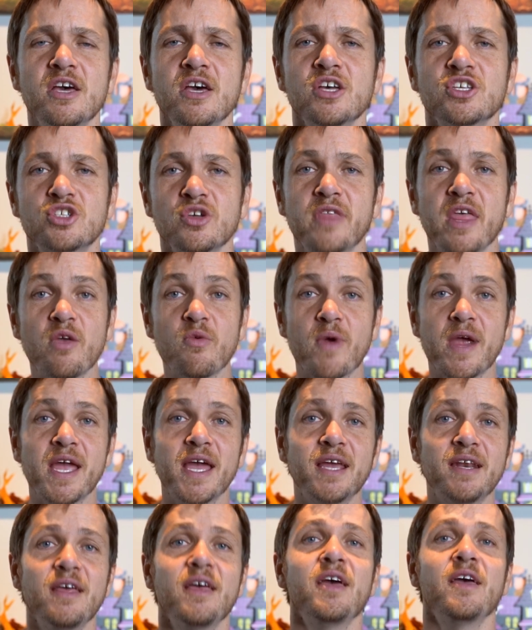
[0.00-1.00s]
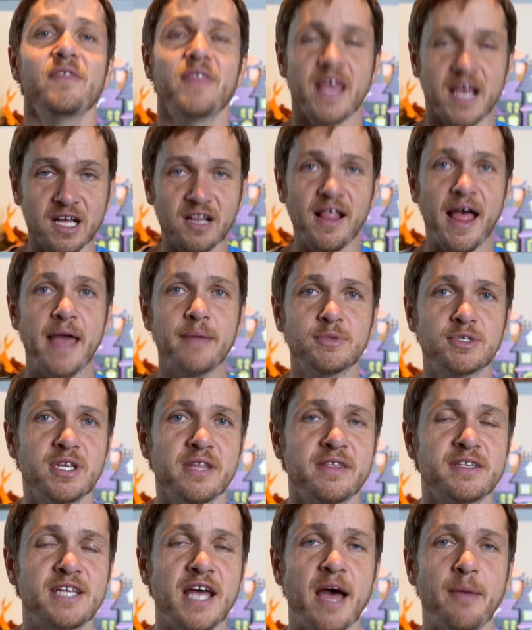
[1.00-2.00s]
So they ran, they climbed to
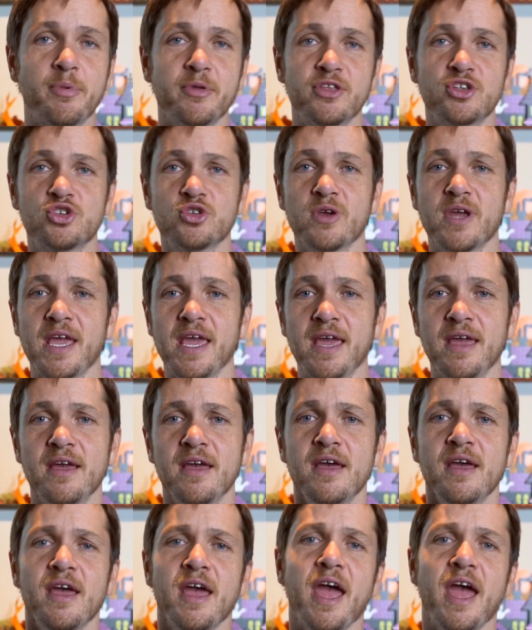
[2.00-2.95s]
the top of the tree,